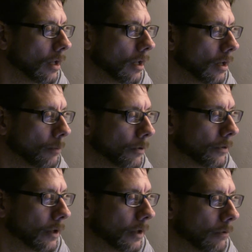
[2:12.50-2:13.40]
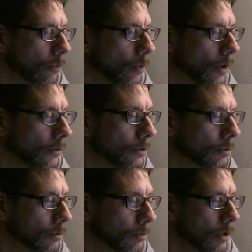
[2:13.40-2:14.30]
I'm going to put that one in
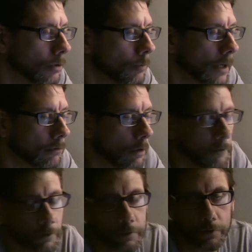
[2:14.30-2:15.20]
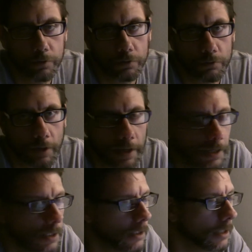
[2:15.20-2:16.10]
super, where you make reference to
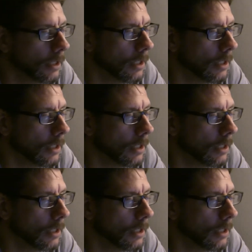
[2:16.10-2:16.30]
a